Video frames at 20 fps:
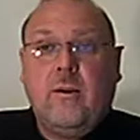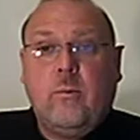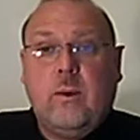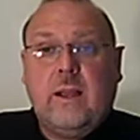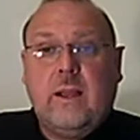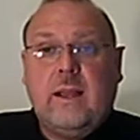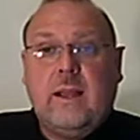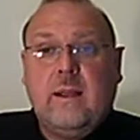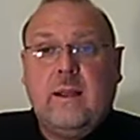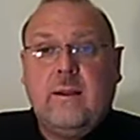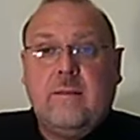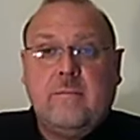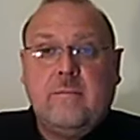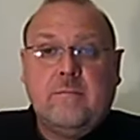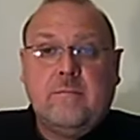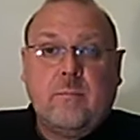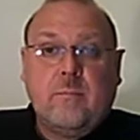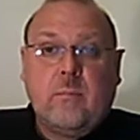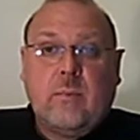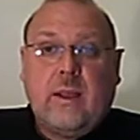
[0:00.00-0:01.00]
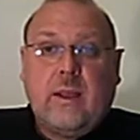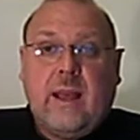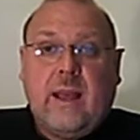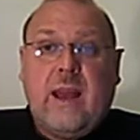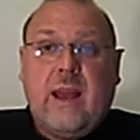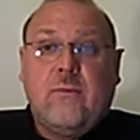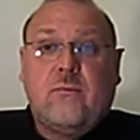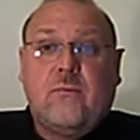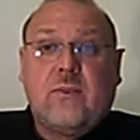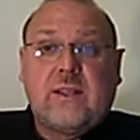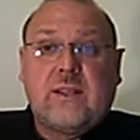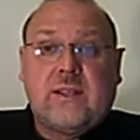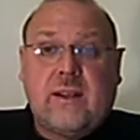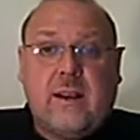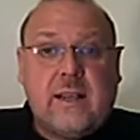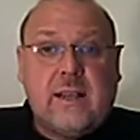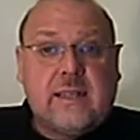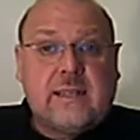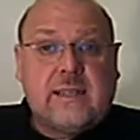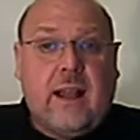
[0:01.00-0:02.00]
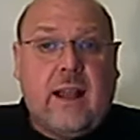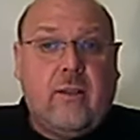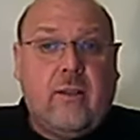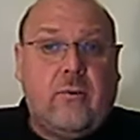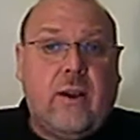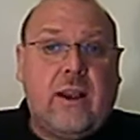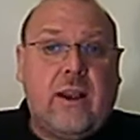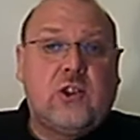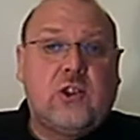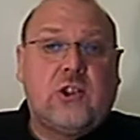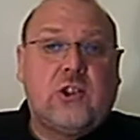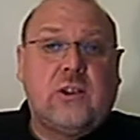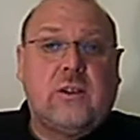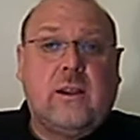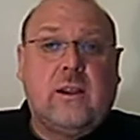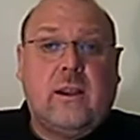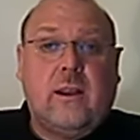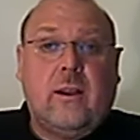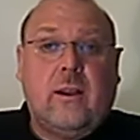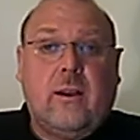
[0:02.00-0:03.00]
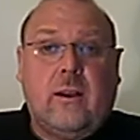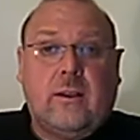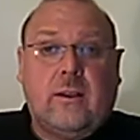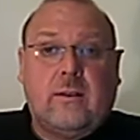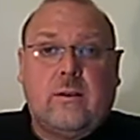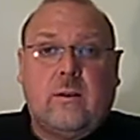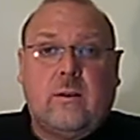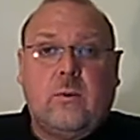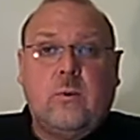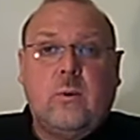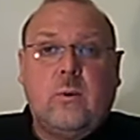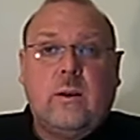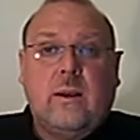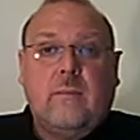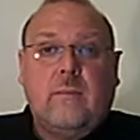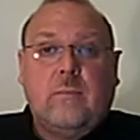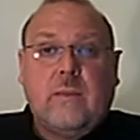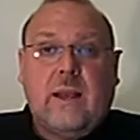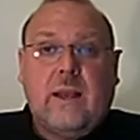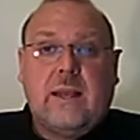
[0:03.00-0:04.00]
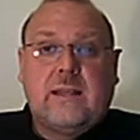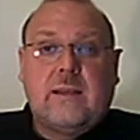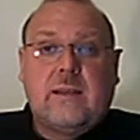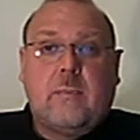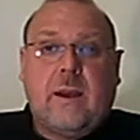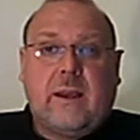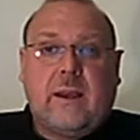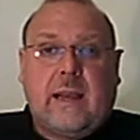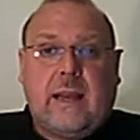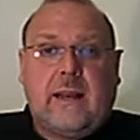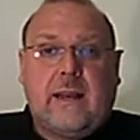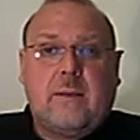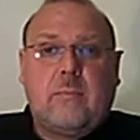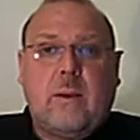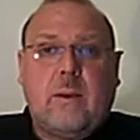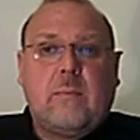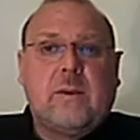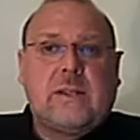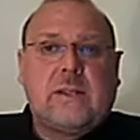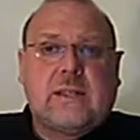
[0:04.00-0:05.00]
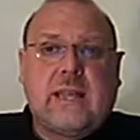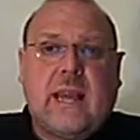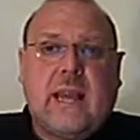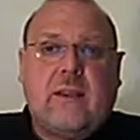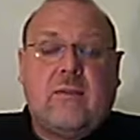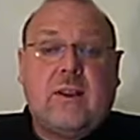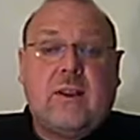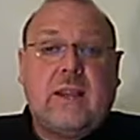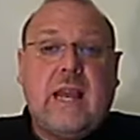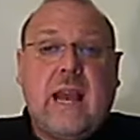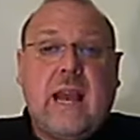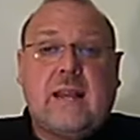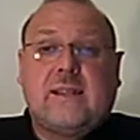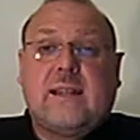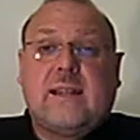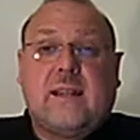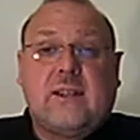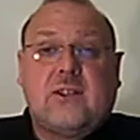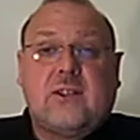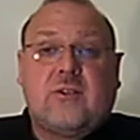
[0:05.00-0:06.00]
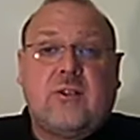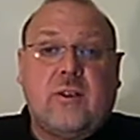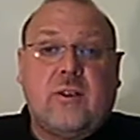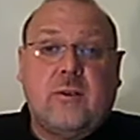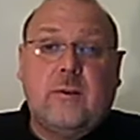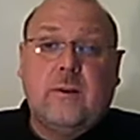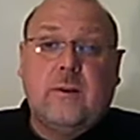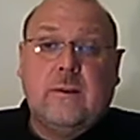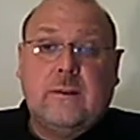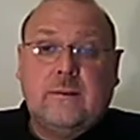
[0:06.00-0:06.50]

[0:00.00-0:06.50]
we emphasize salvation a lot. Oh, it's about getting people saved, and yes, that's true.